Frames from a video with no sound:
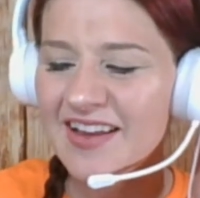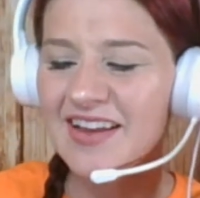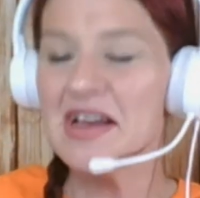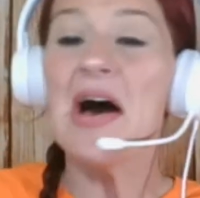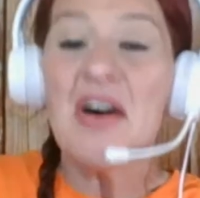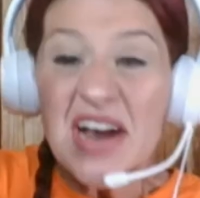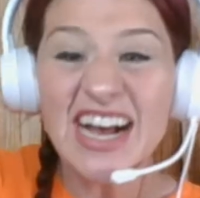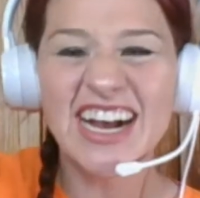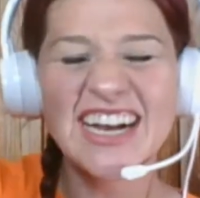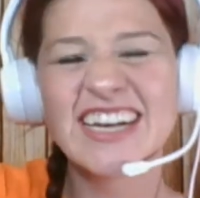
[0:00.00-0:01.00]
Oh,
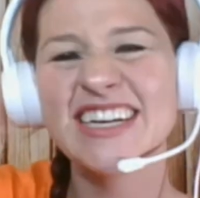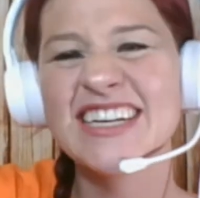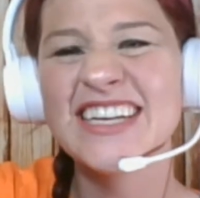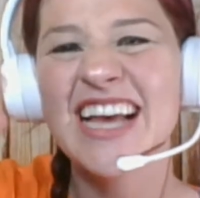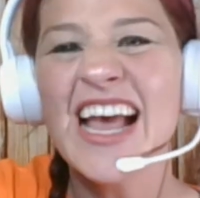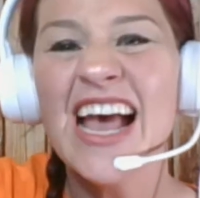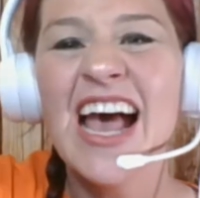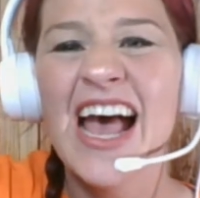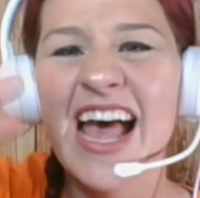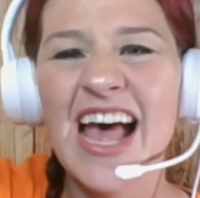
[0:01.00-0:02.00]

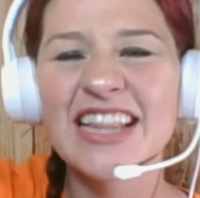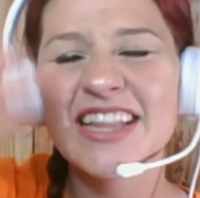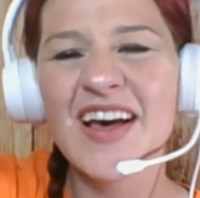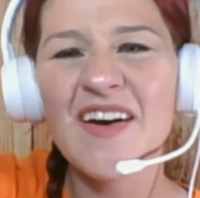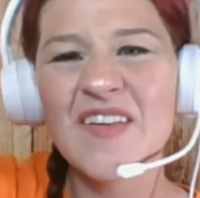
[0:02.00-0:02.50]
hello,